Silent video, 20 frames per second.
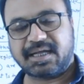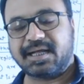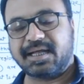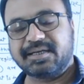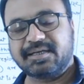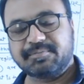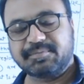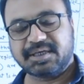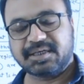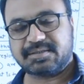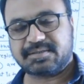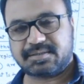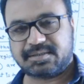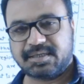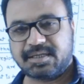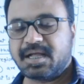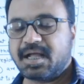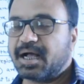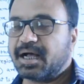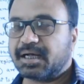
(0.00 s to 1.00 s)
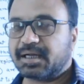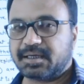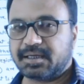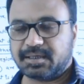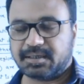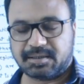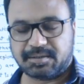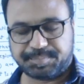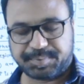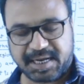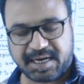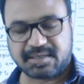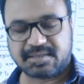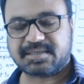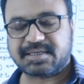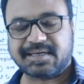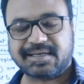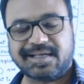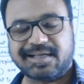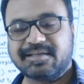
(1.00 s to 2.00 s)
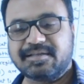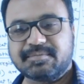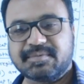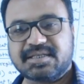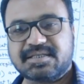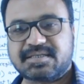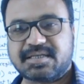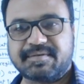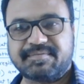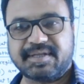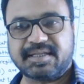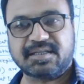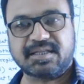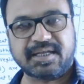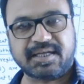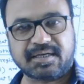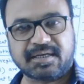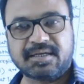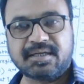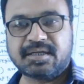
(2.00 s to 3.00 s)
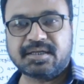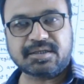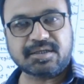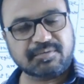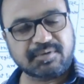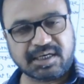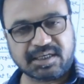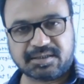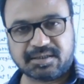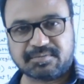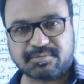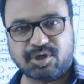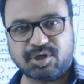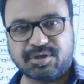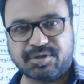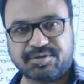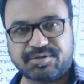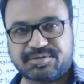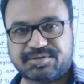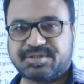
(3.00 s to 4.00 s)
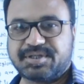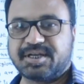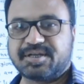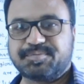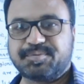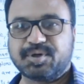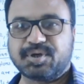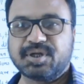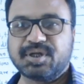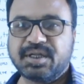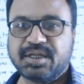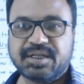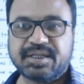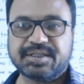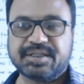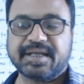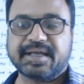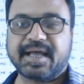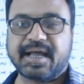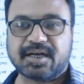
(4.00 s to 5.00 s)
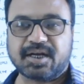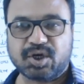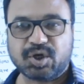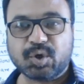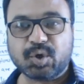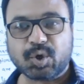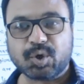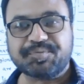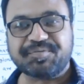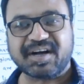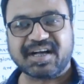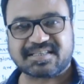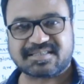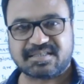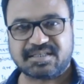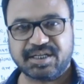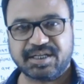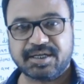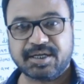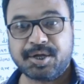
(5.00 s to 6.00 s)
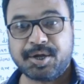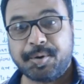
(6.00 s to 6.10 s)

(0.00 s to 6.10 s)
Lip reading: animals or plants and animals having the water molecules, therefore they cannot grow fastly.